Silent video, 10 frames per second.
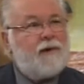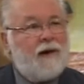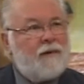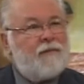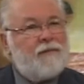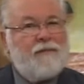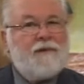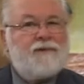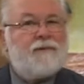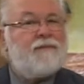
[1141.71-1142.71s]
and honor the
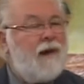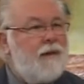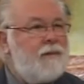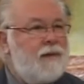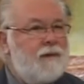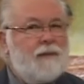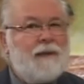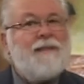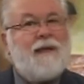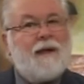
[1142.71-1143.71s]
feasts of Yahweh
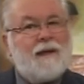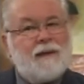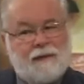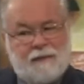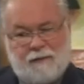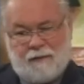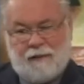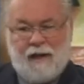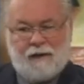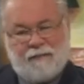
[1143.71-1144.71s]
in the, in the
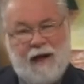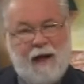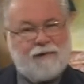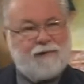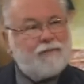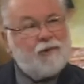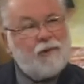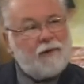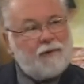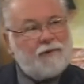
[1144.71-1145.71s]
land of the house of
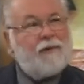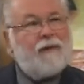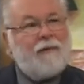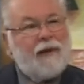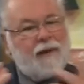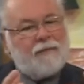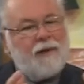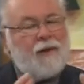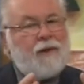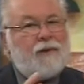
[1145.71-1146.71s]
Judah. So he made up
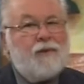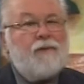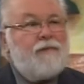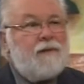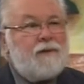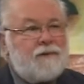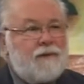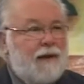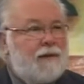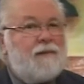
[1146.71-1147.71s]
new
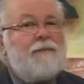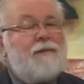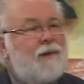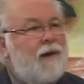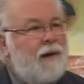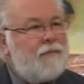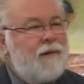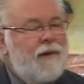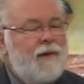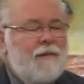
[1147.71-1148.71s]
feasts at a different time,
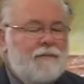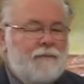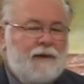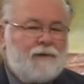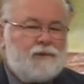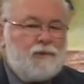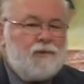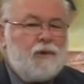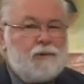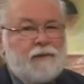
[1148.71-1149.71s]
made
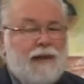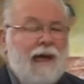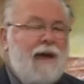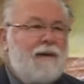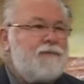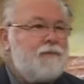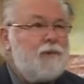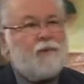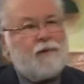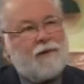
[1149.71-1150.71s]
two golden calves,
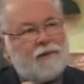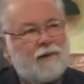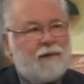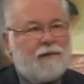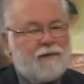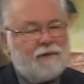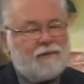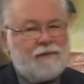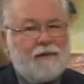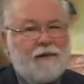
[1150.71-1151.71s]
put one in the, in
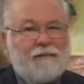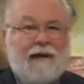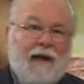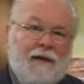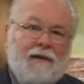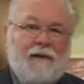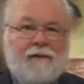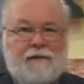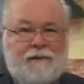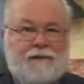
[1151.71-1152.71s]
the city of Dan, the
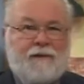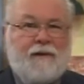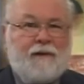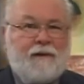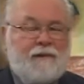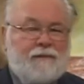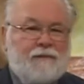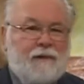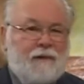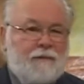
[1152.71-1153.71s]
other in the city
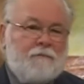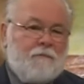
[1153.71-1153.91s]
of uh,